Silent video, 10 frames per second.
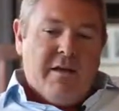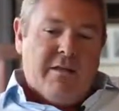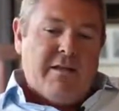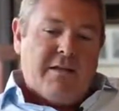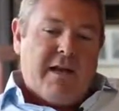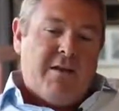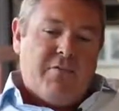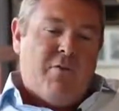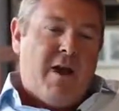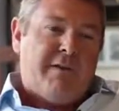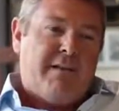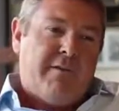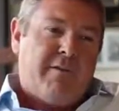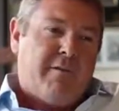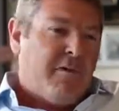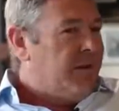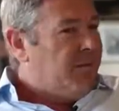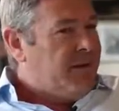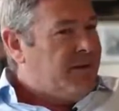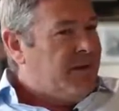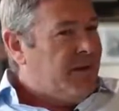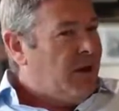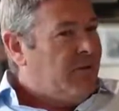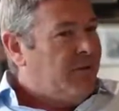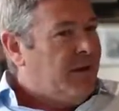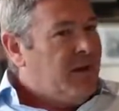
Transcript: these kind of wines have characteristic of